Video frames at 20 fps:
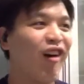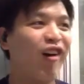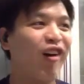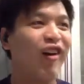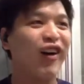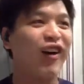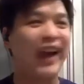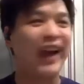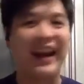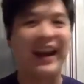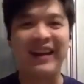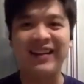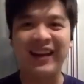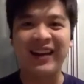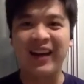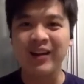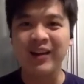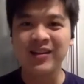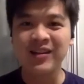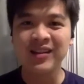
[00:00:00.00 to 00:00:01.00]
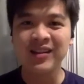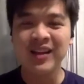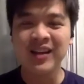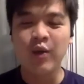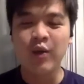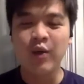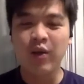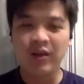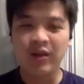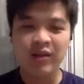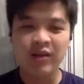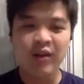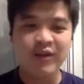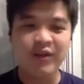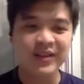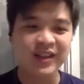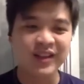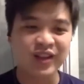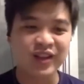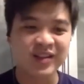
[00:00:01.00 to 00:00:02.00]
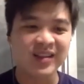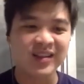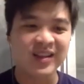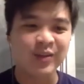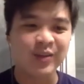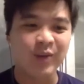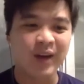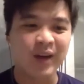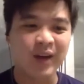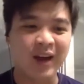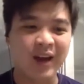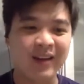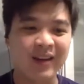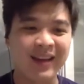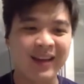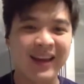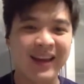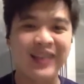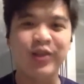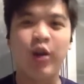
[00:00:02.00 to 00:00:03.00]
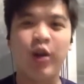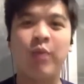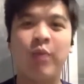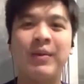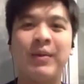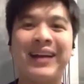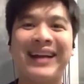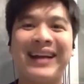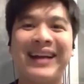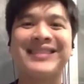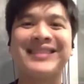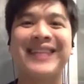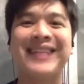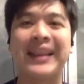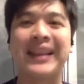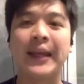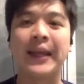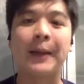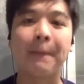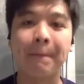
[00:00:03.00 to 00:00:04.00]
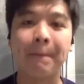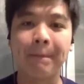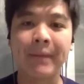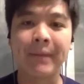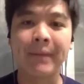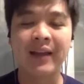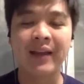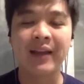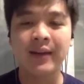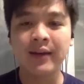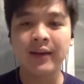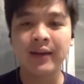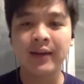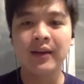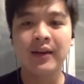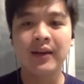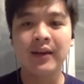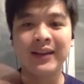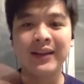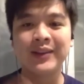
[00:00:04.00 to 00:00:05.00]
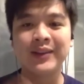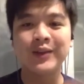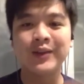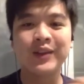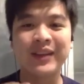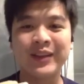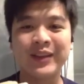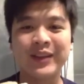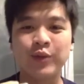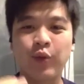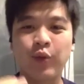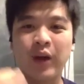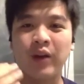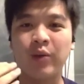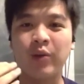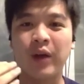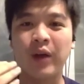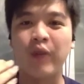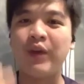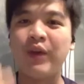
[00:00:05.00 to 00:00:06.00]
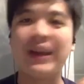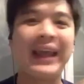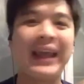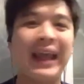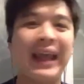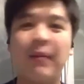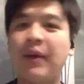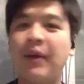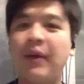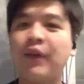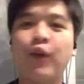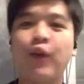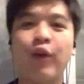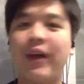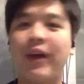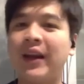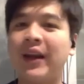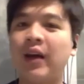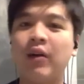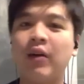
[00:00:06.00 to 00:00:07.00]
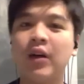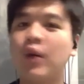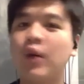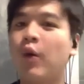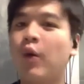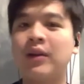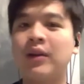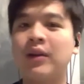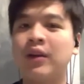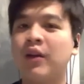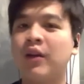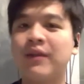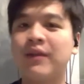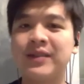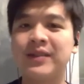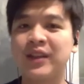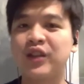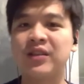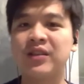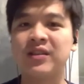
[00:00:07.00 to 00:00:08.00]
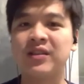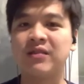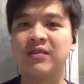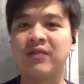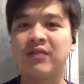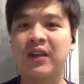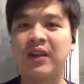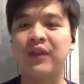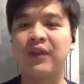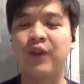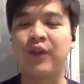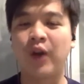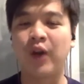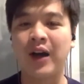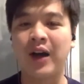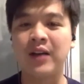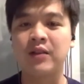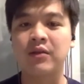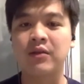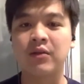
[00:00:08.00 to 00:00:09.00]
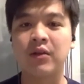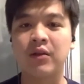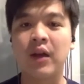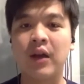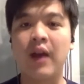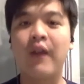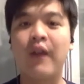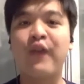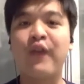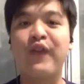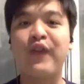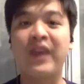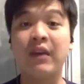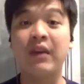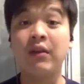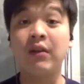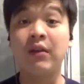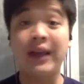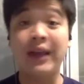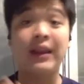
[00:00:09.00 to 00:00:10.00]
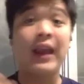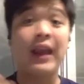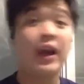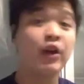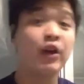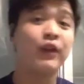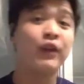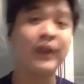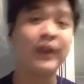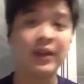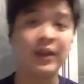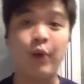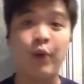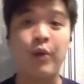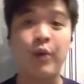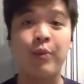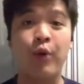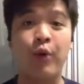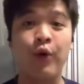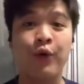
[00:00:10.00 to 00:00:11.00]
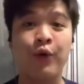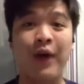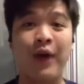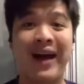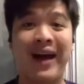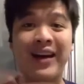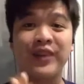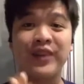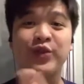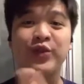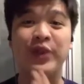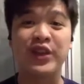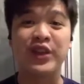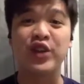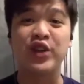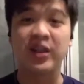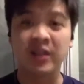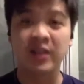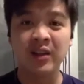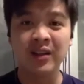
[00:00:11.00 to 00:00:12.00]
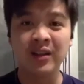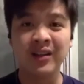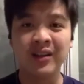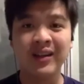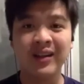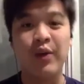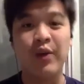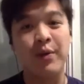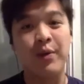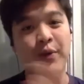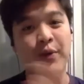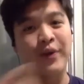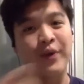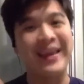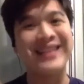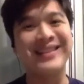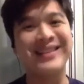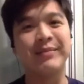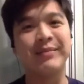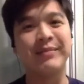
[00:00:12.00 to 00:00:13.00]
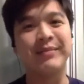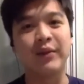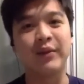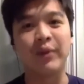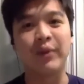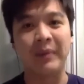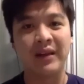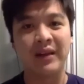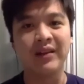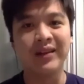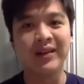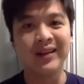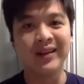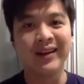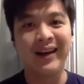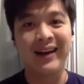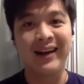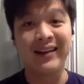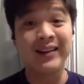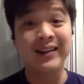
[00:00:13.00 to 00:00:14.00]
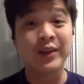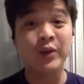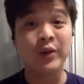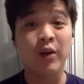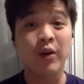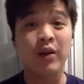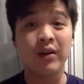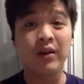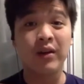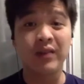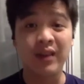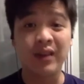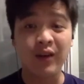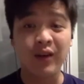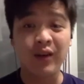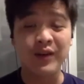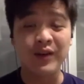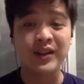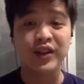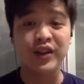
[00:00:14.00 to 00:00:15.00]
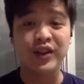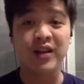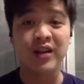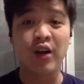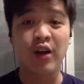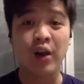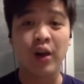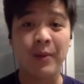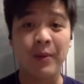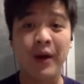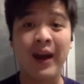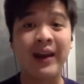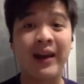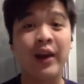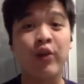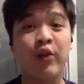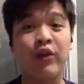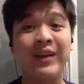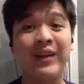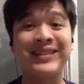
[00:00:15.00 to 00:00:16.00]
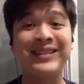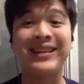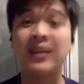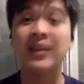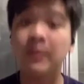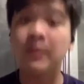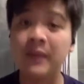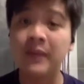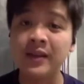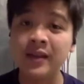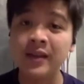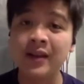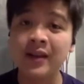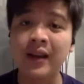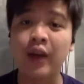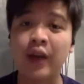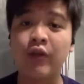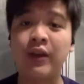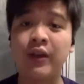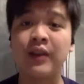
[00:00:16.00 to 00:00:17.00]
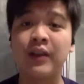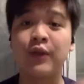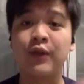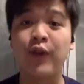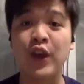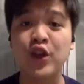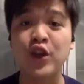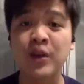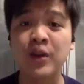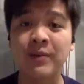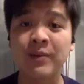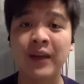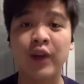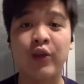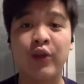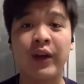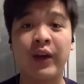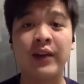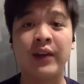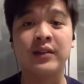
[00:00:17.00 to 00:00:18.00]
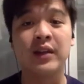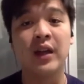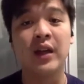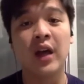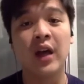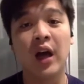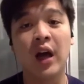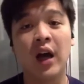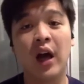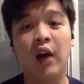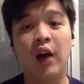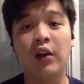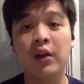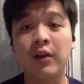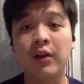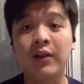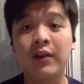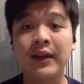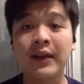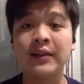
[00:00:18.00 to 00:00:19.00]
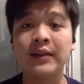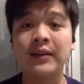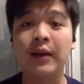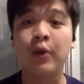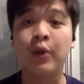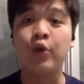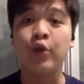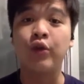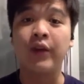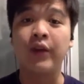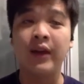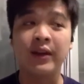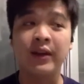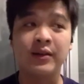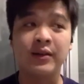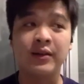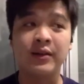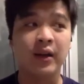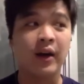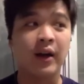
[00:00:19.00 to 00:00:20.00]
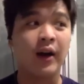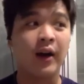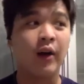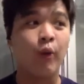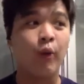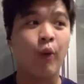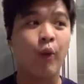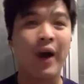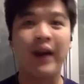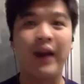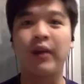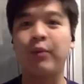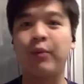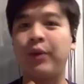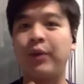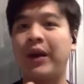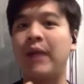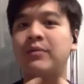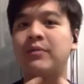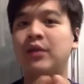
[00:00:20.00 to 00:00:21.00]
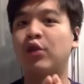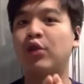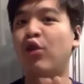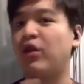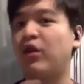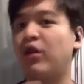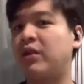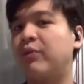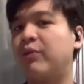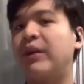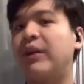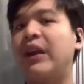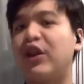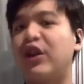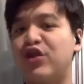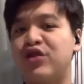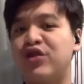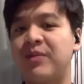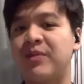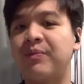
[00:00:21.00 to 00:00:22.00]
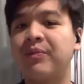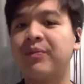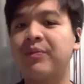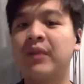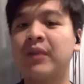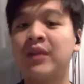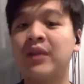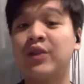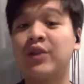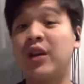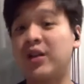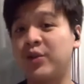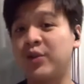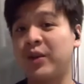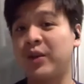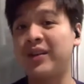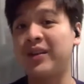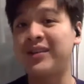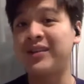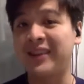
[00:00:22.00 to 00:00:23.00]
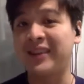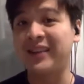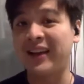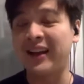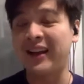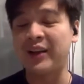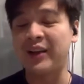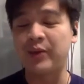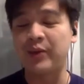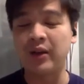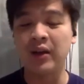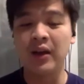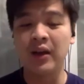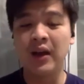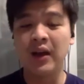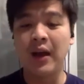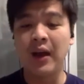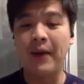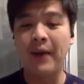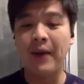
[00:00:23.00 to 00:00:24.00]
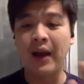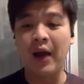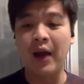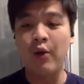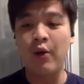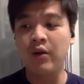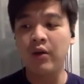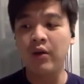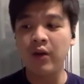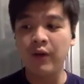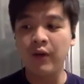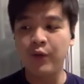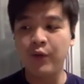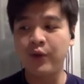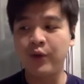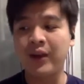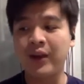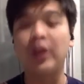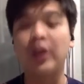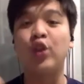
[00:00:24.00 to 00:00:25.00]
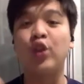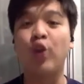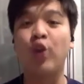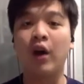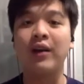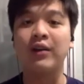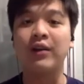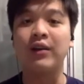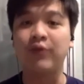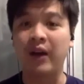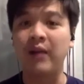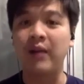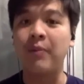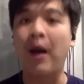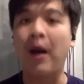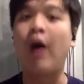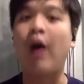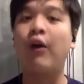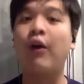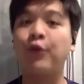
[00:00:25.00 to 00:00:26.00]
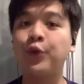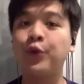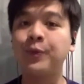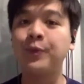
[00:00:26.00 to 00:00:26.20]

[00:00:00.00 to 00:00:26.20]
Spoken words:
anything else. Quality conversations is where there is common understanding. I think that's what we're really aiming for right now. Quality conversations is really for us to feel at the end of it that we both understood each other and we both gained something from it. I think that's what quality conversations are all about. And that creates intimacy, that creates friendship, that creates a lot of things, that creates what becomes a long-term relationship. So I just wanted to say that as well. But I will agree with you that the not is very powerful,